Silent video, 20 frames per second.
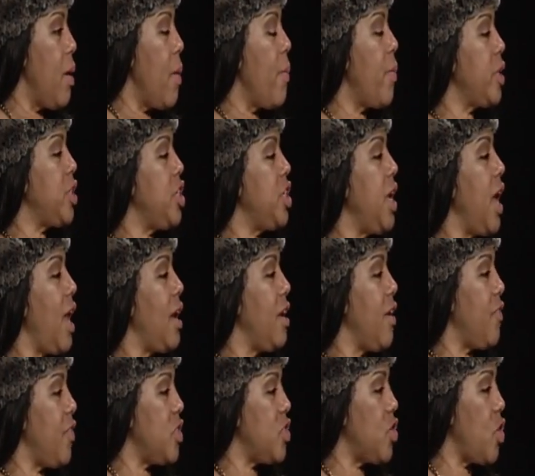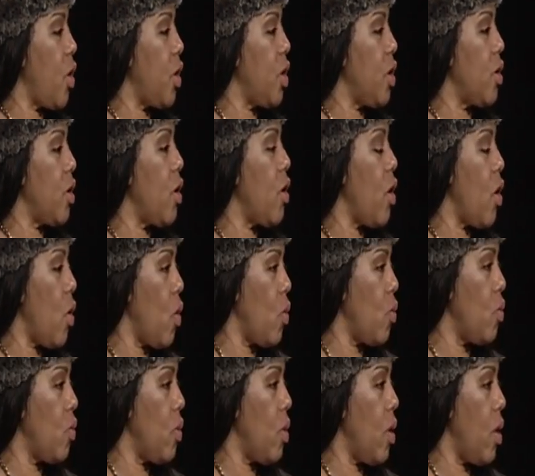but she had left and started her
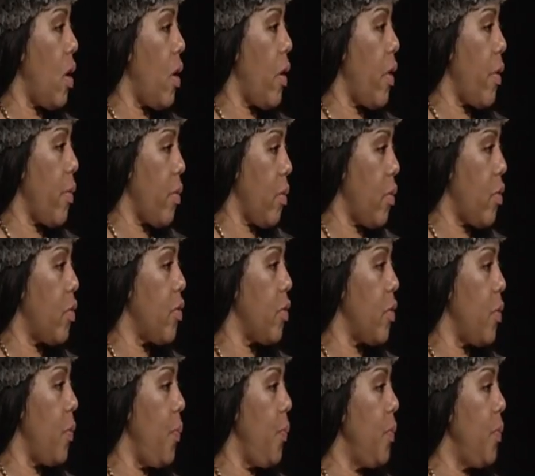own crew.